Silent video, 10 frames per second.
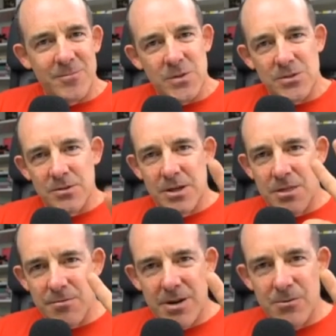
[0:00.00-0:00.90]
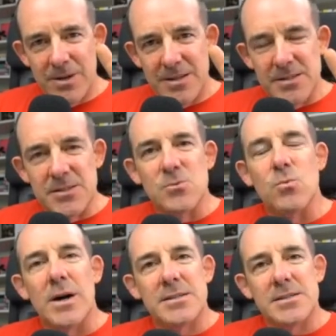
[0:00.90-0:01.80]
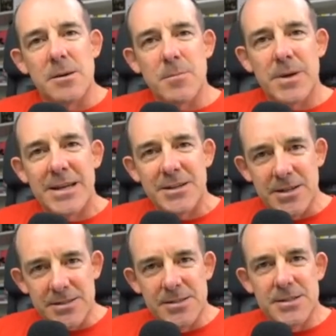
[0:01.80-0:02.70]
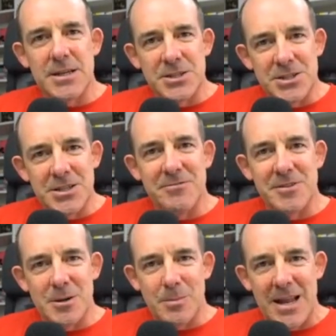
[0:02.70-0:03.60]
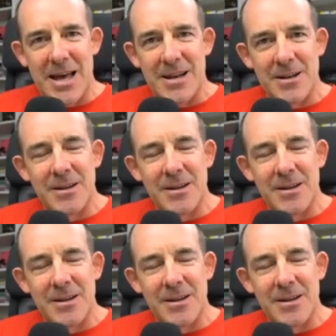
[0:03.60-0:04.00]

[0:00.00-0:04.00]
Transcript: There's only three reasons why somebody doesn't achieve their plan.